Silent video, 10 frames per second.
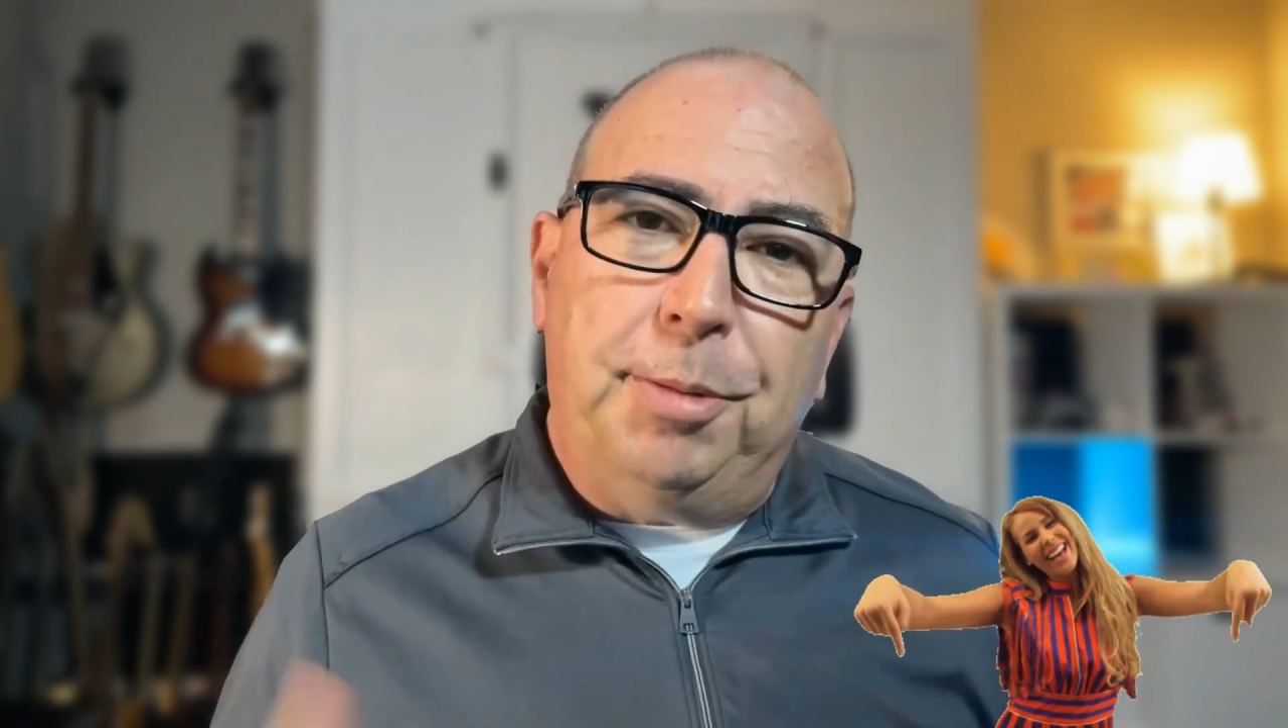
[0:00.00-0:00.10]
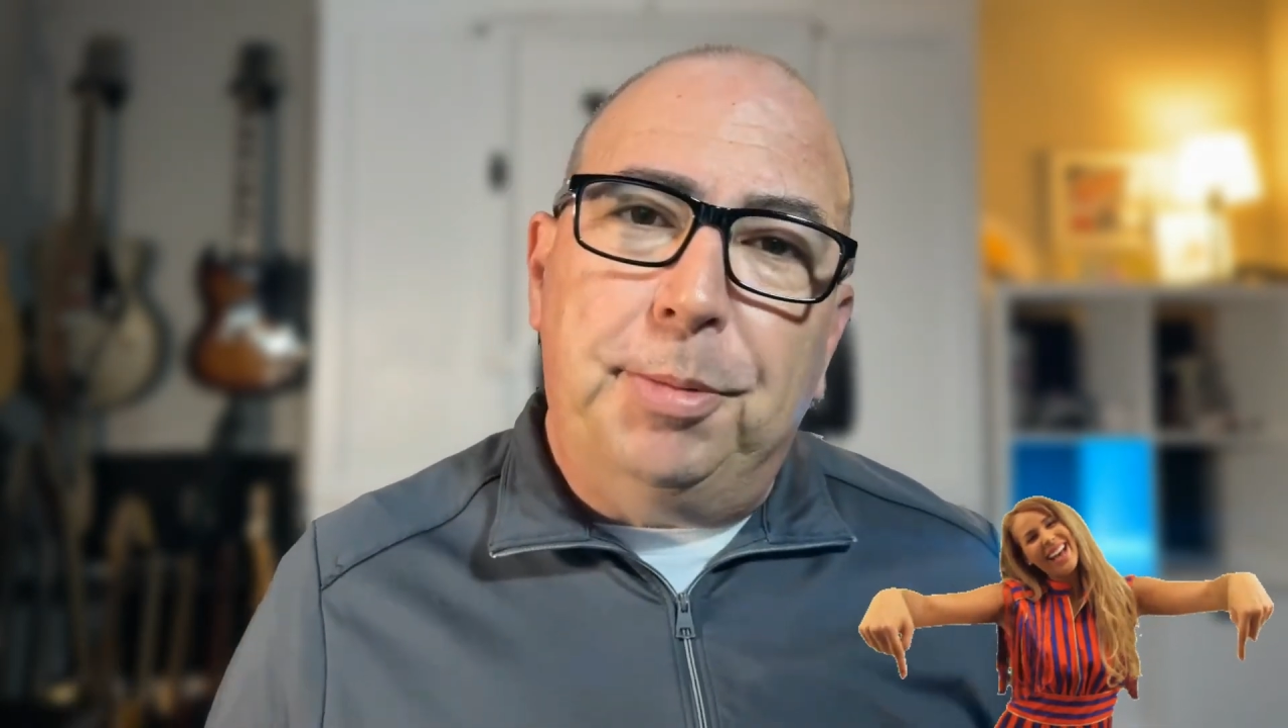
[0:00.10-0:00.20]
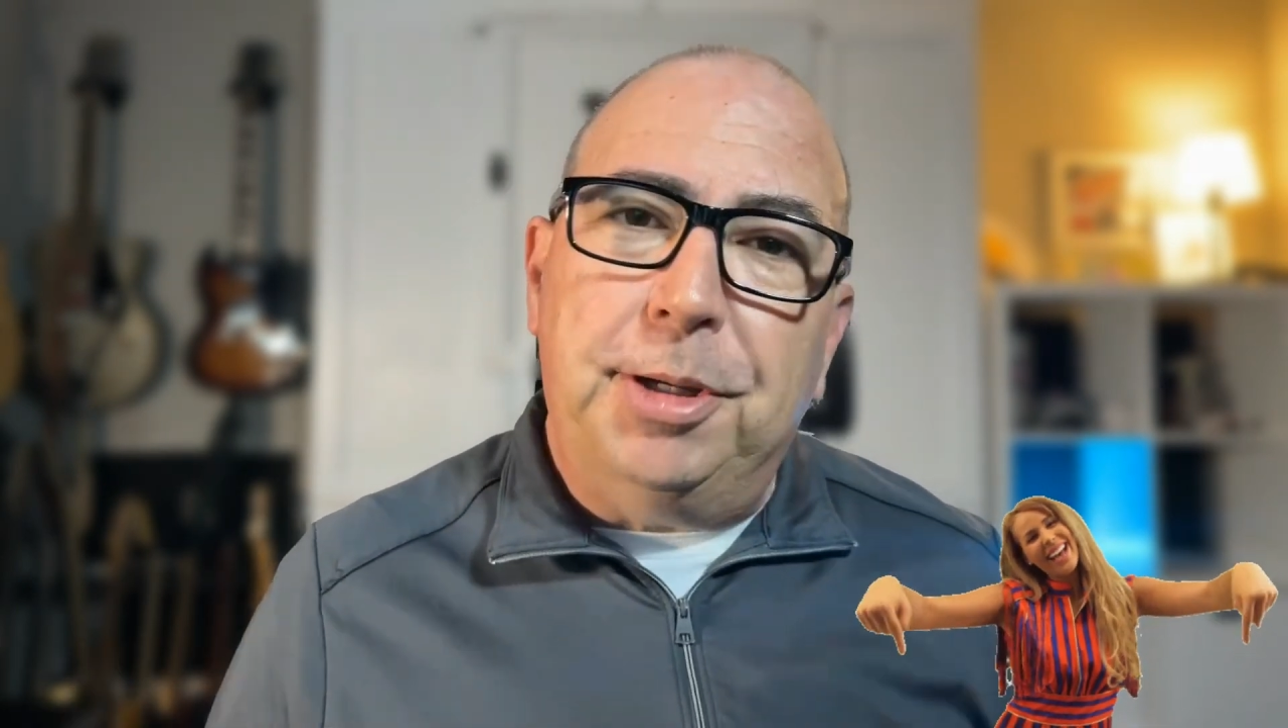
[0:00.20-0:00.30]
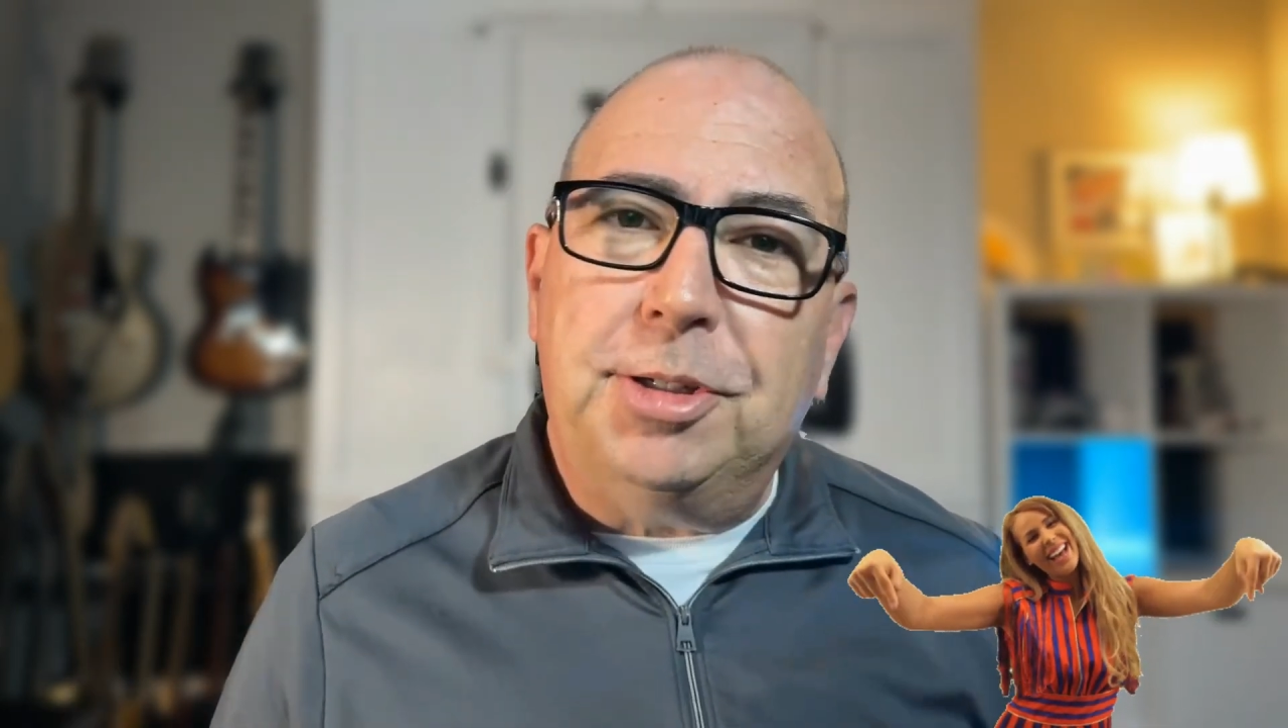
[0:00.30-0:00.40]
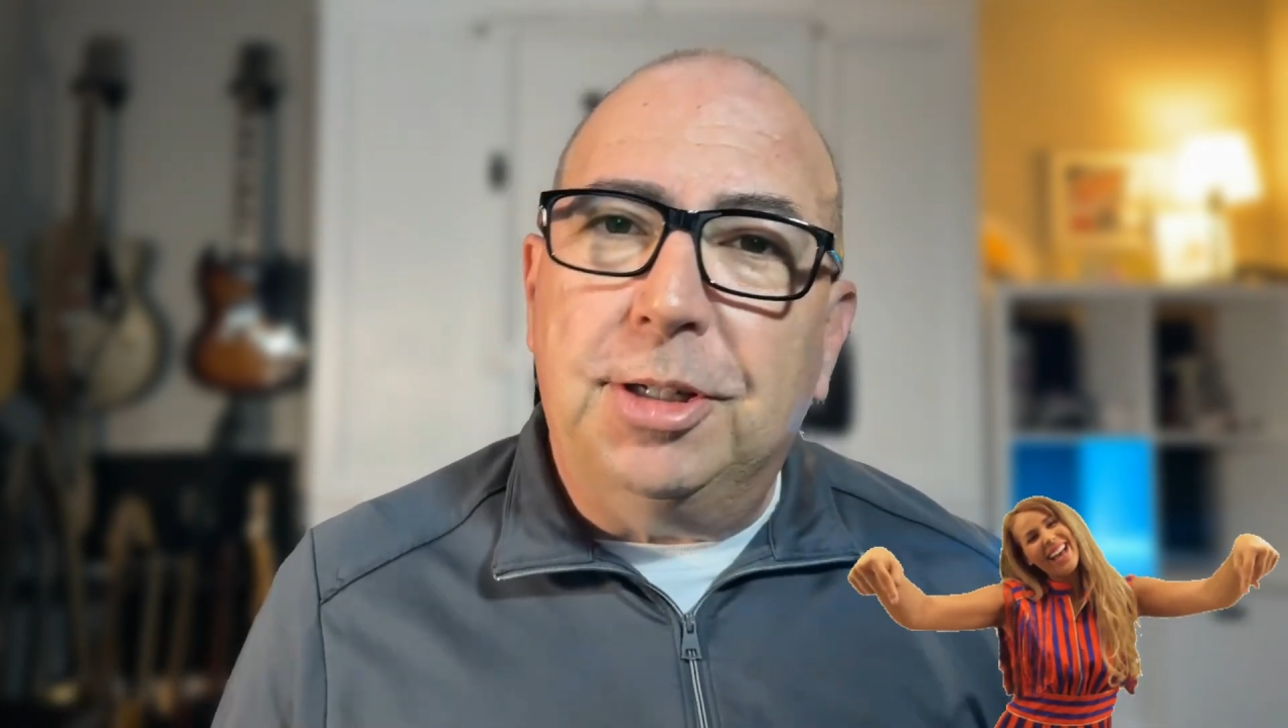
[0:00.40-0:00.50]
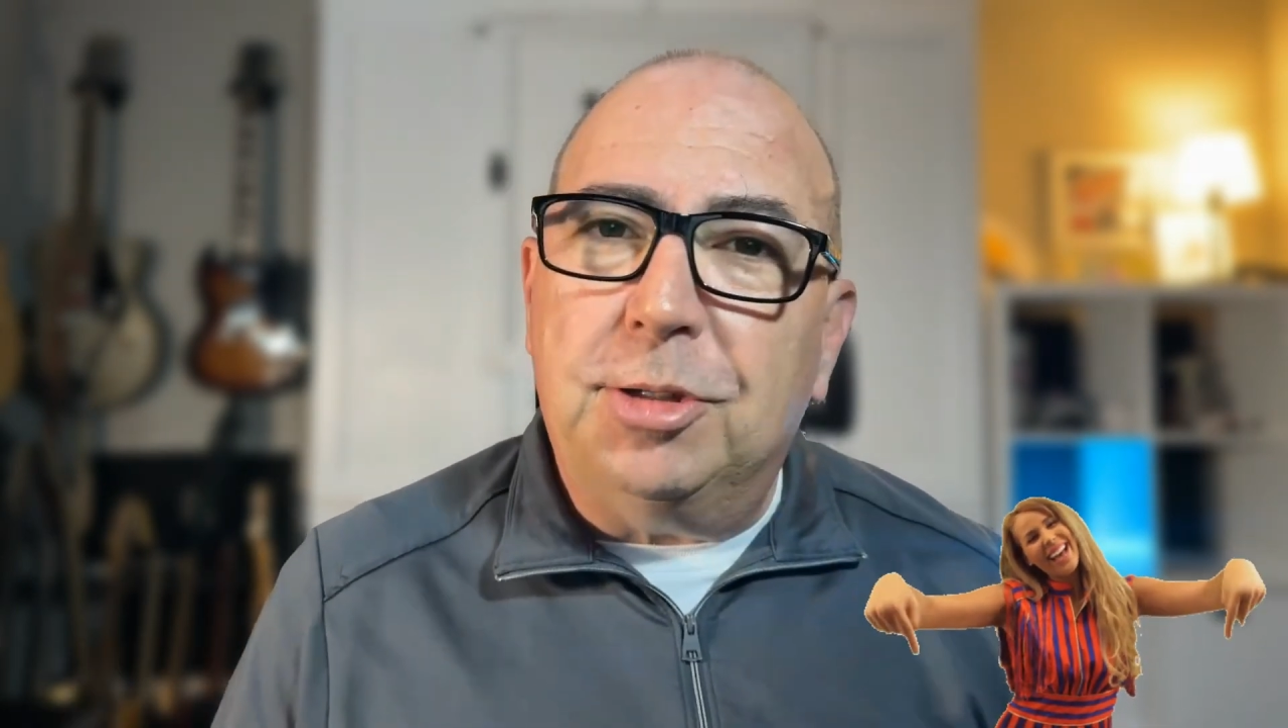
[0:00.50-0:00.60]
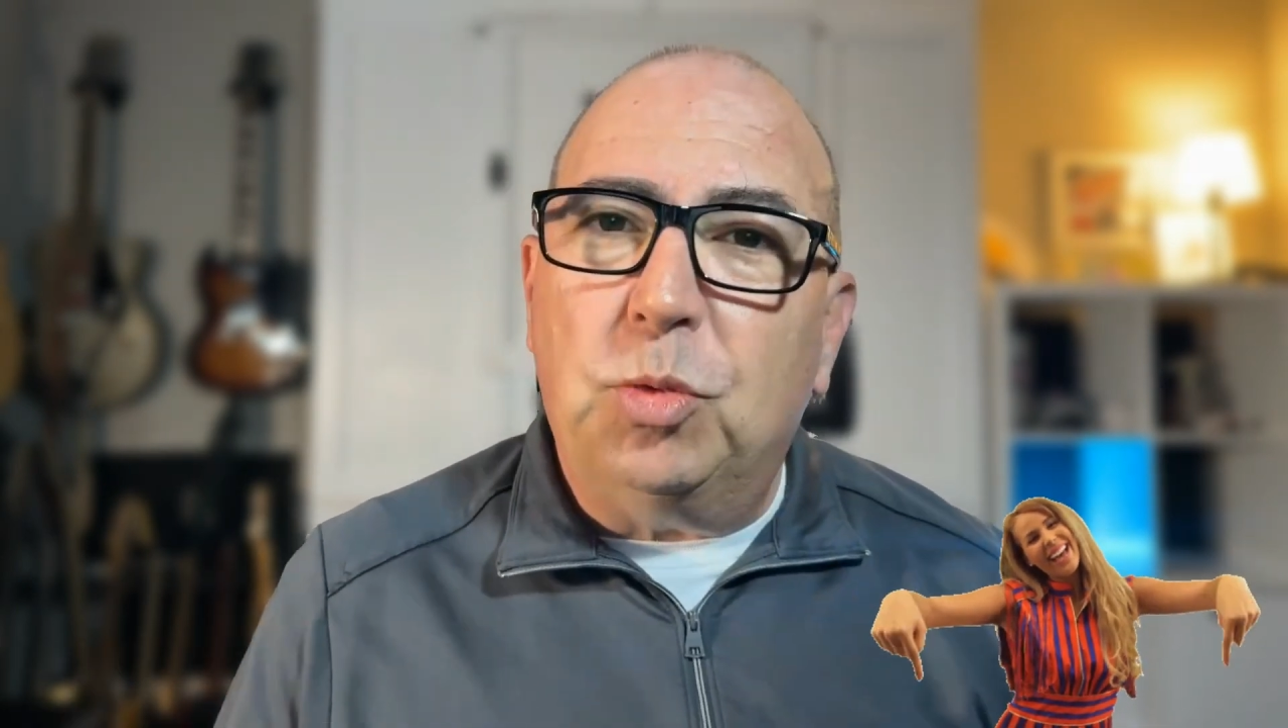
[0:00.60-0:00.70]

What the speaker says: business